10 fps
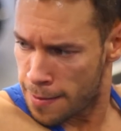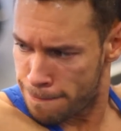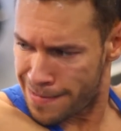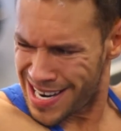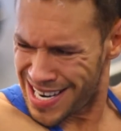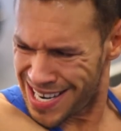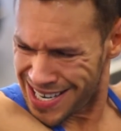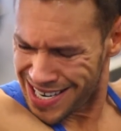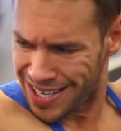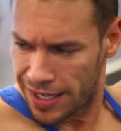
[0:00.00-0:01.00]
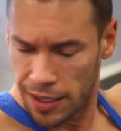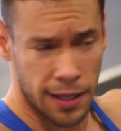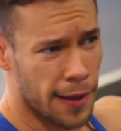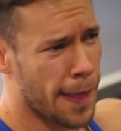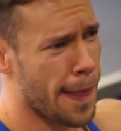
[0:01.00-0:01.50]
wanna make sure your elbow stays
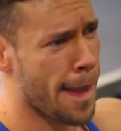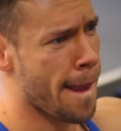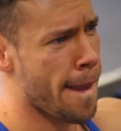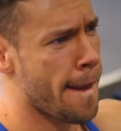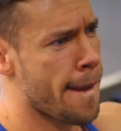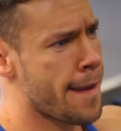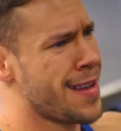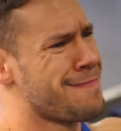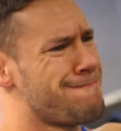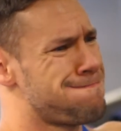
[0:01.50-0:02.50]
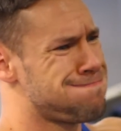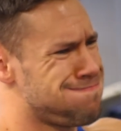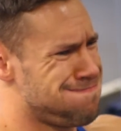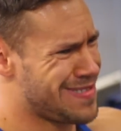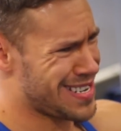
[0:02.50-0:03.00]
in one place.
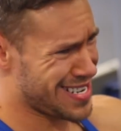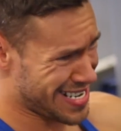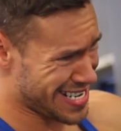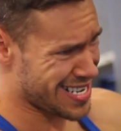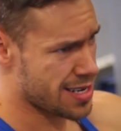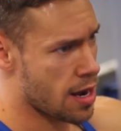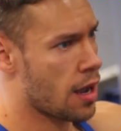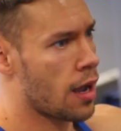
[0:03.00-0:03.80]
So once you fix your